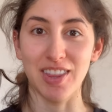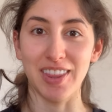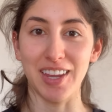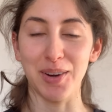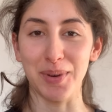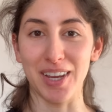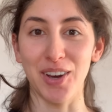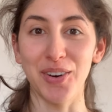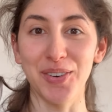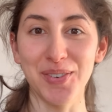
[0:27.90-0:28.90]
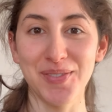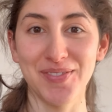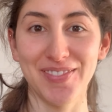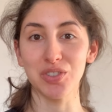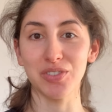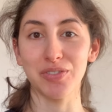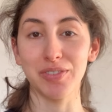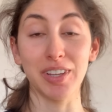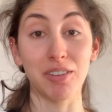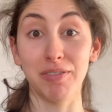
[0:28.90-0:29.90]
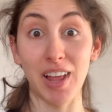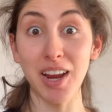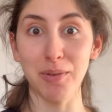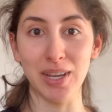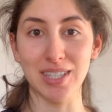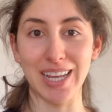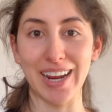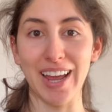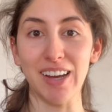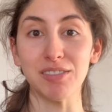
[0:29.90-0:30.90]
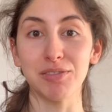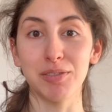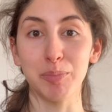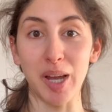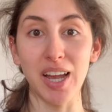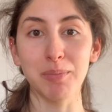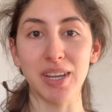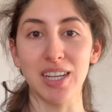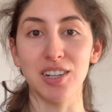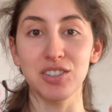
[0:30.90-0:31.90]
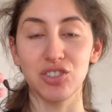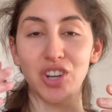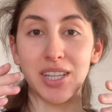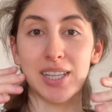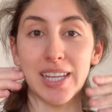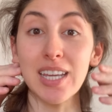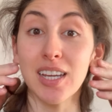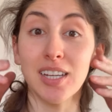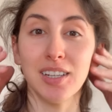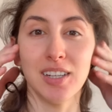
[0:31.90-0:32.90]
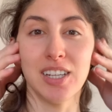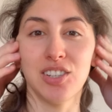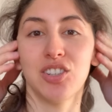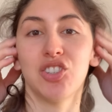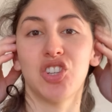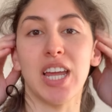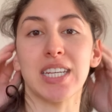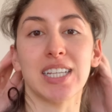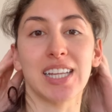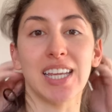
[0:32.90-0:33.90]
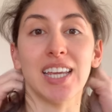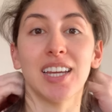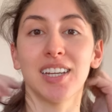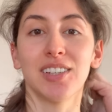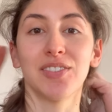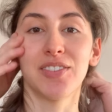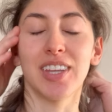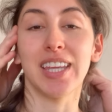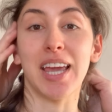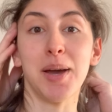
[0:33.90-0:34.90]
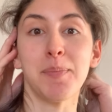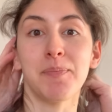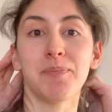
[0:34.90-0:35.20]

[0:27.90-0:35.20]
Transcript: There we go. Some little flyaways that I have behind my ears, gently. Gently, yep.